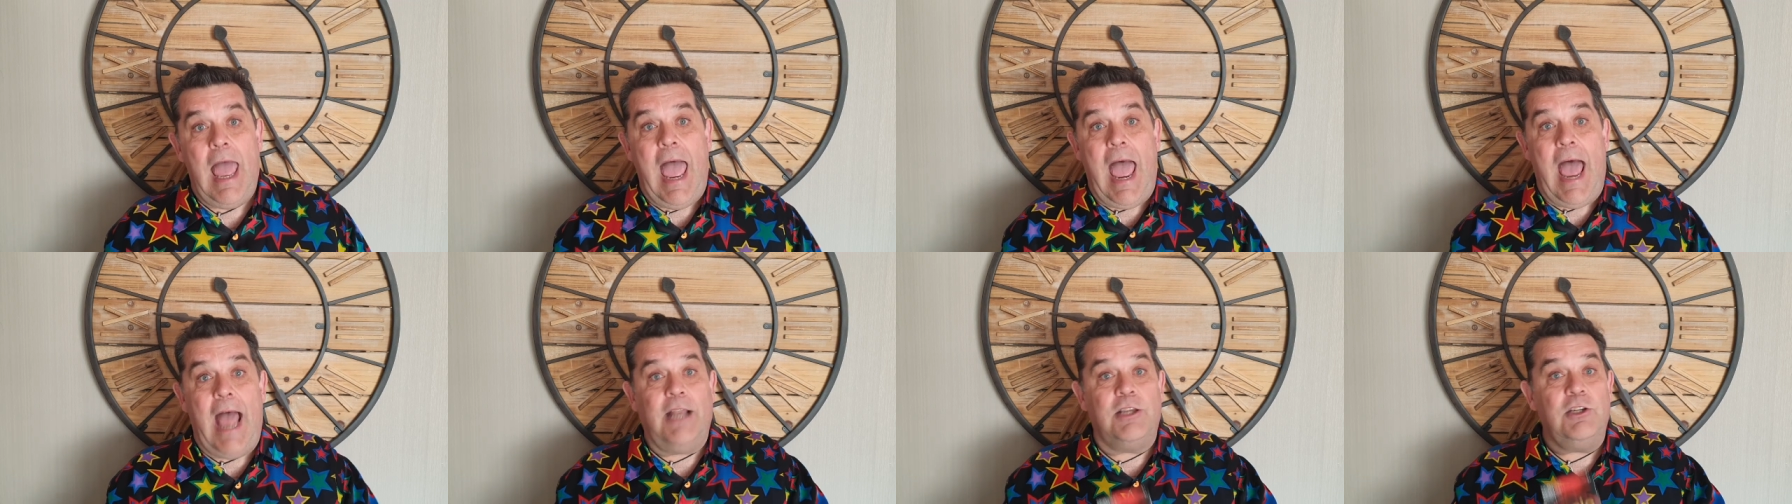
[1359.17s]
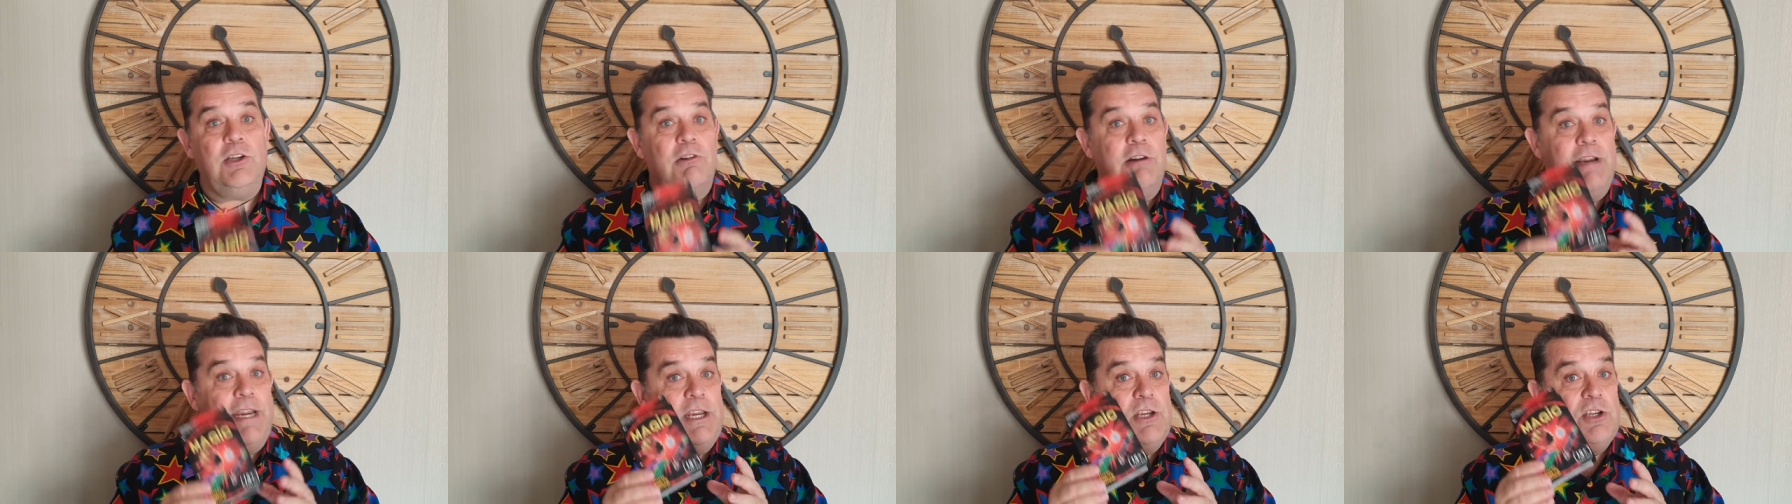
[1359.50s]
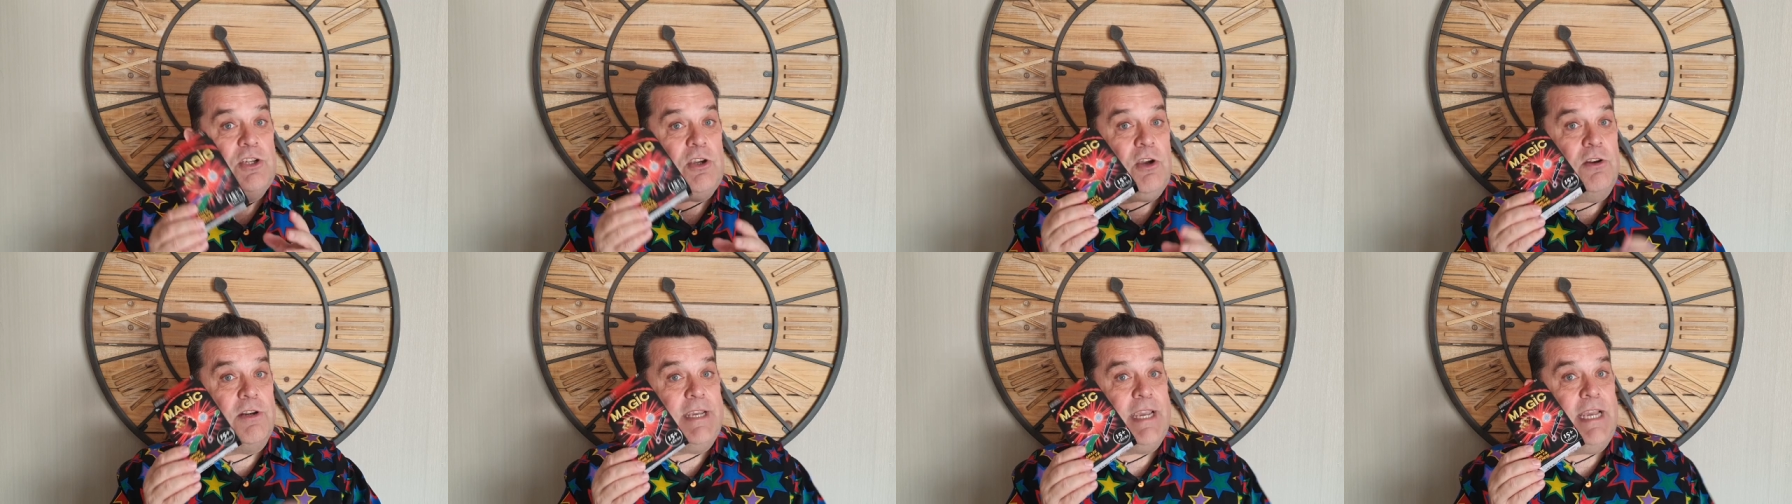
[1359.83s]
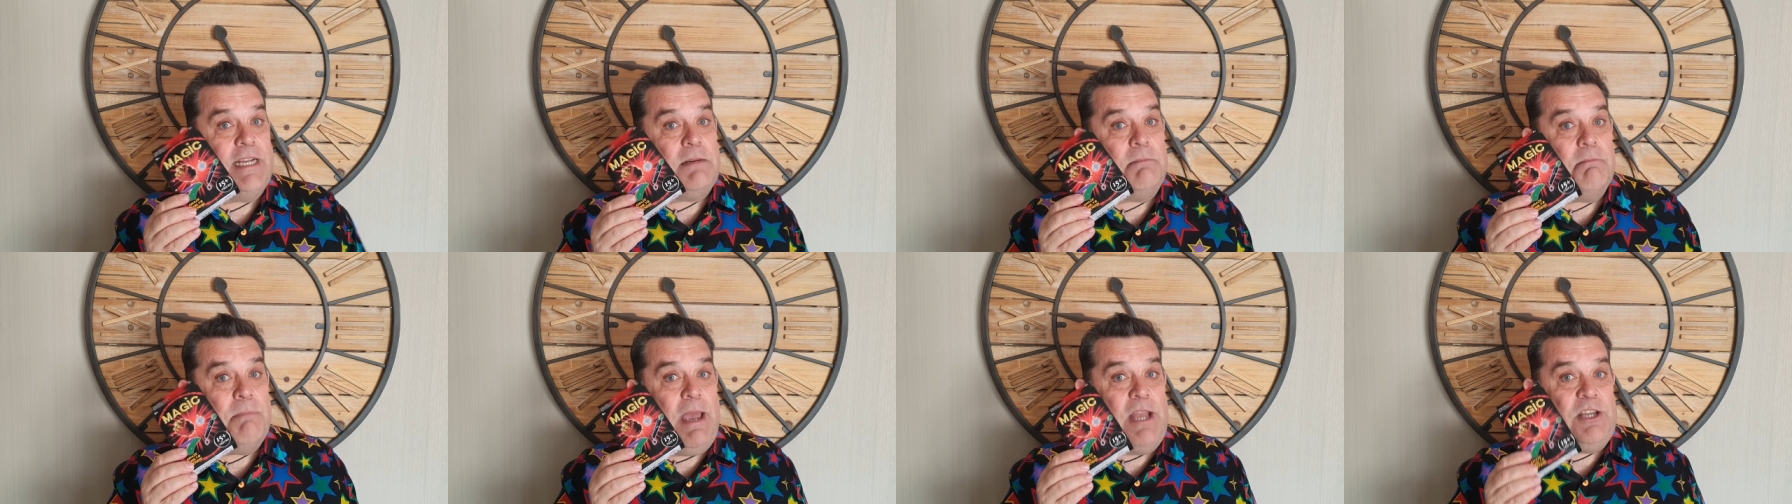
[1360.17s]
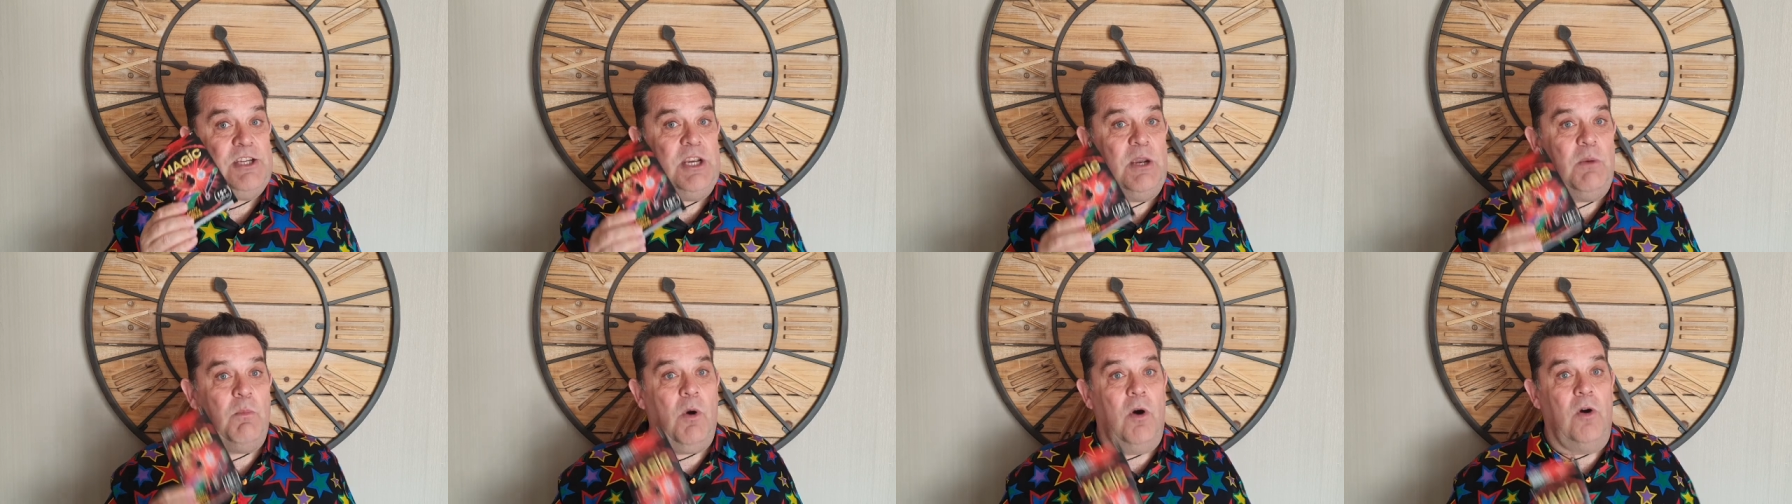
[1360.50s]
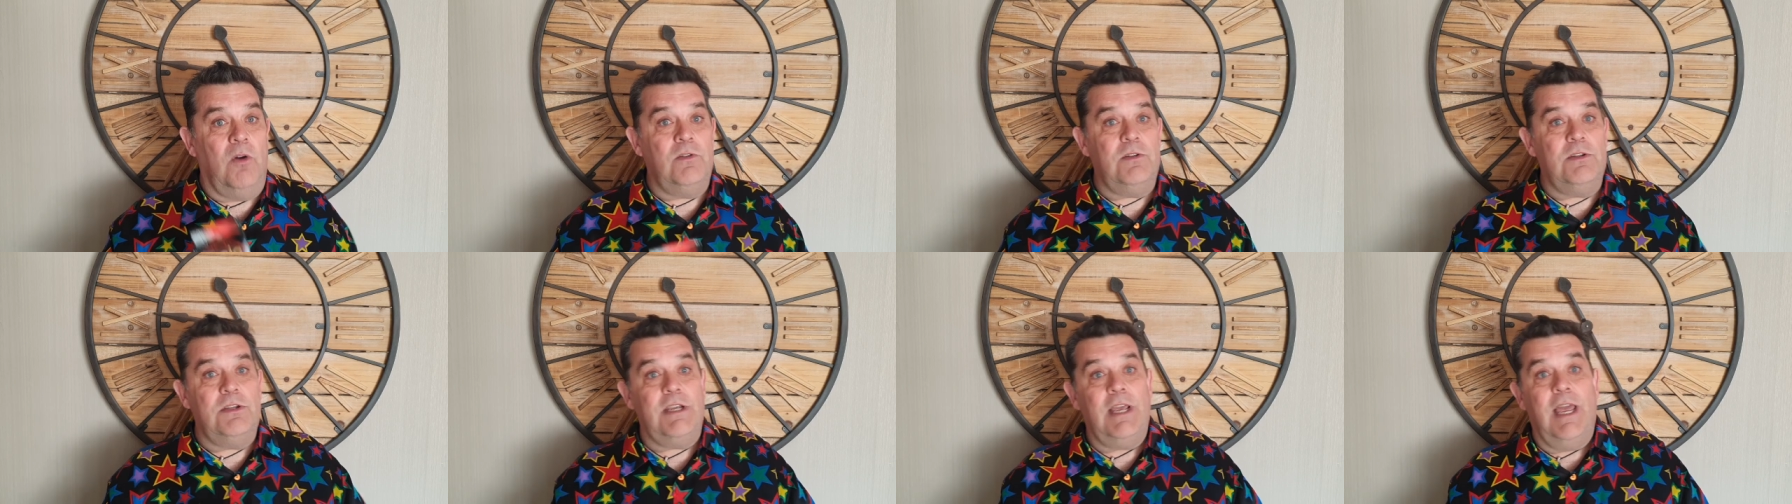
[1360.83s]
And you're each going to get a magic
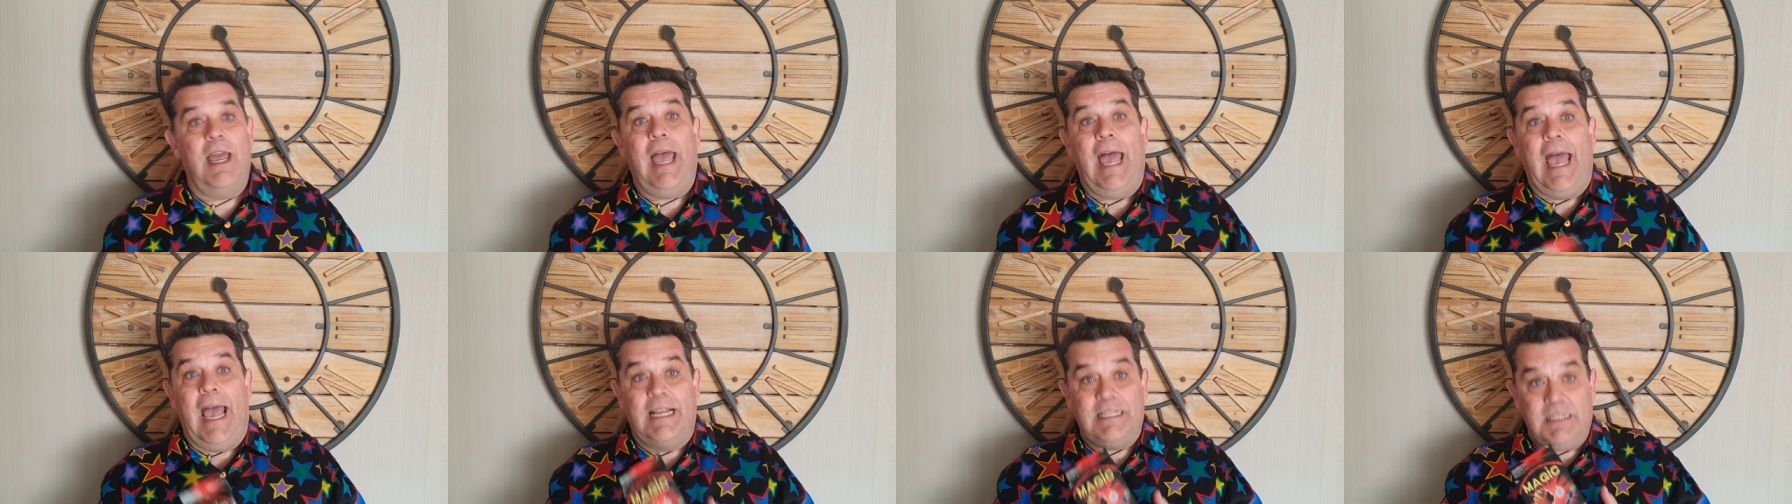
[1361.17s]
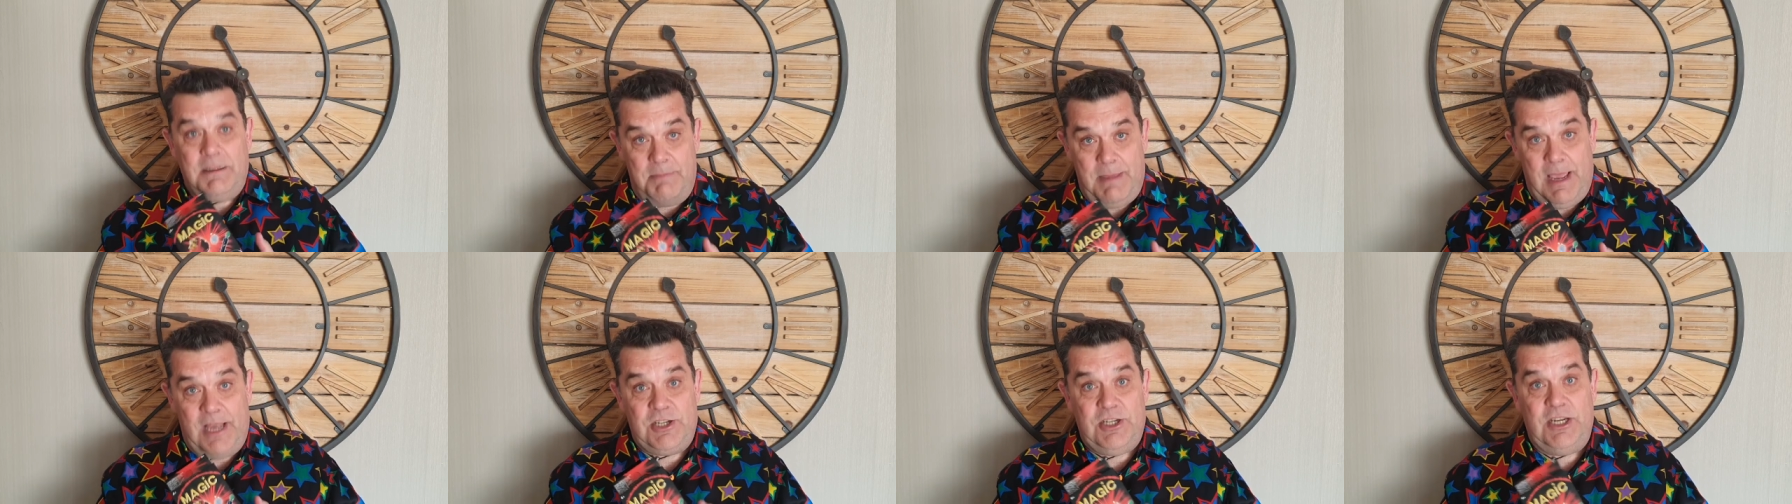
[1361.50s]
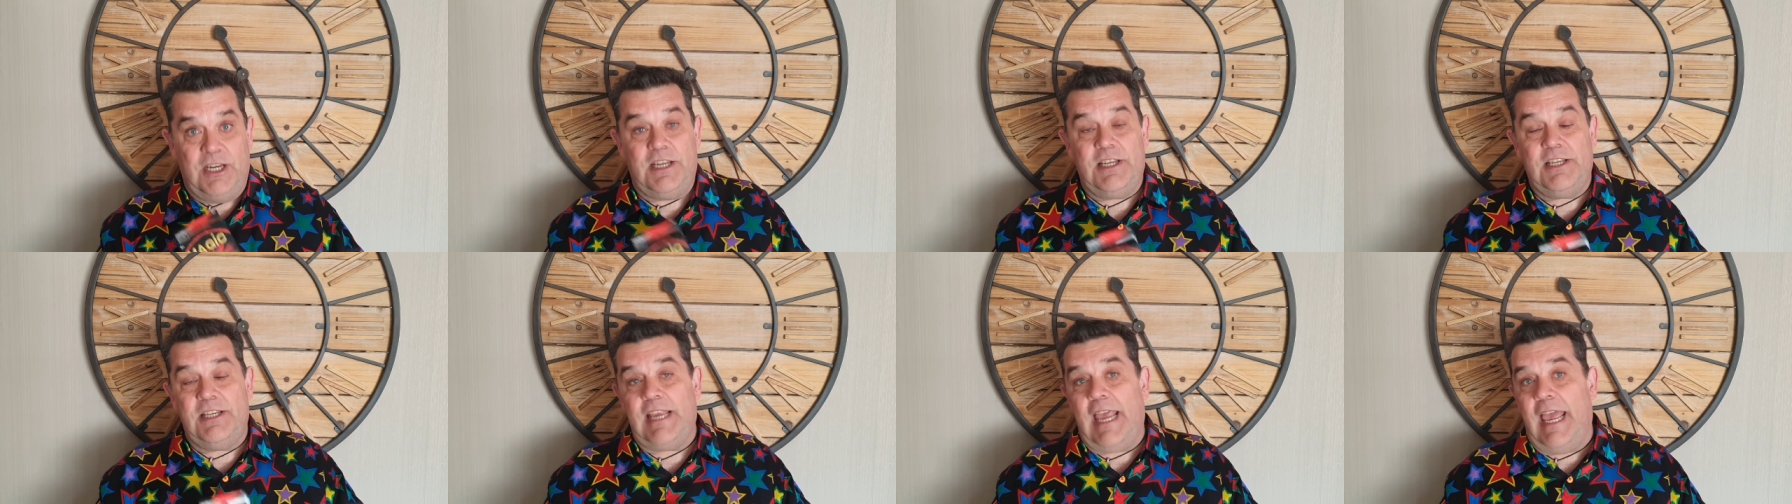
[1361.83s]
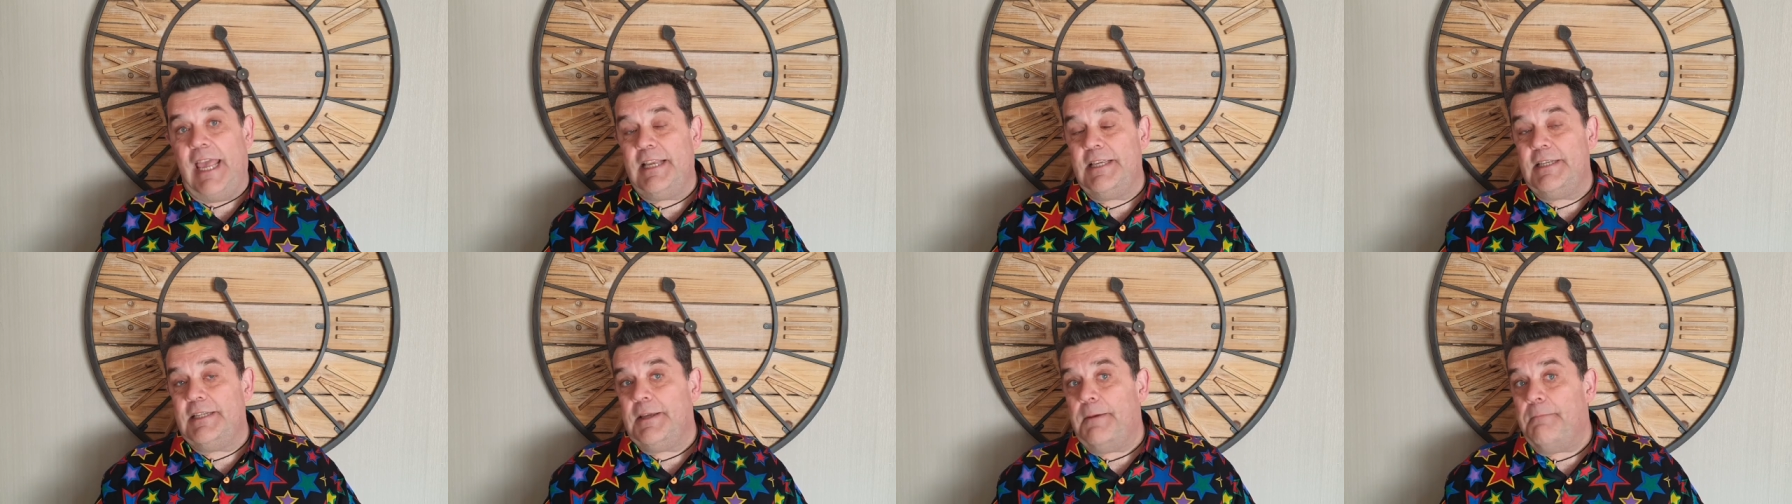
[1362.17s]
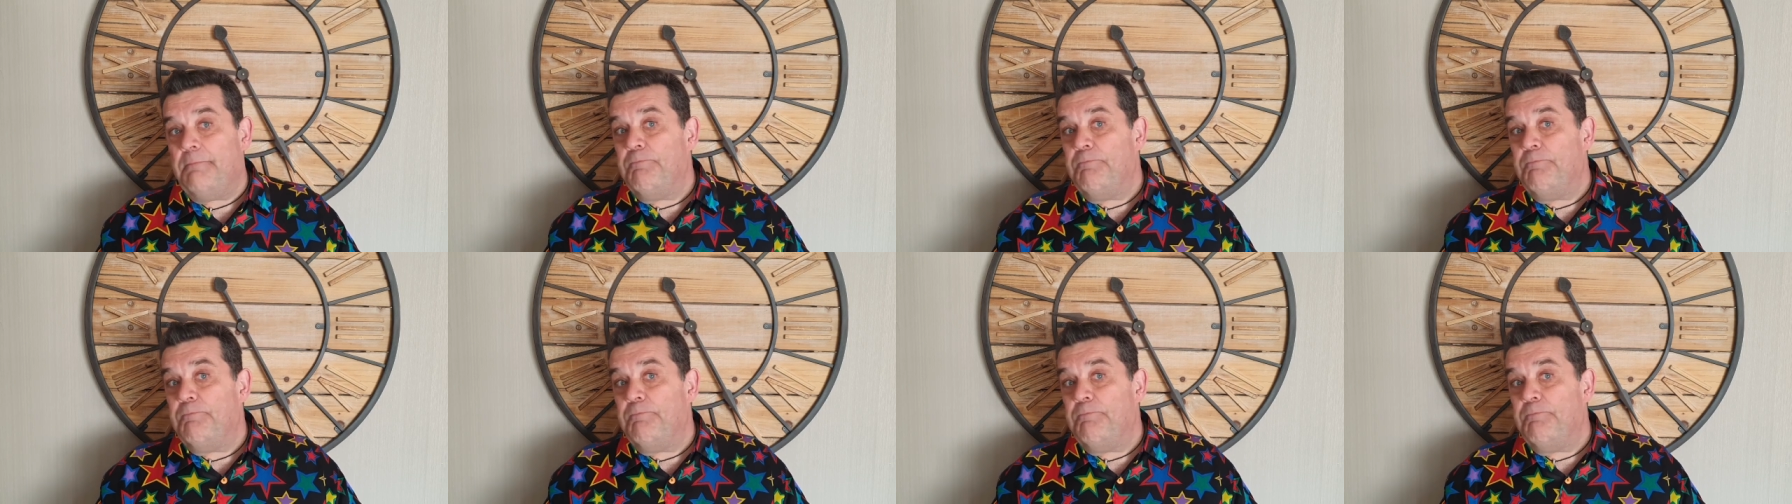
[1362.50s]
wand and a magic set.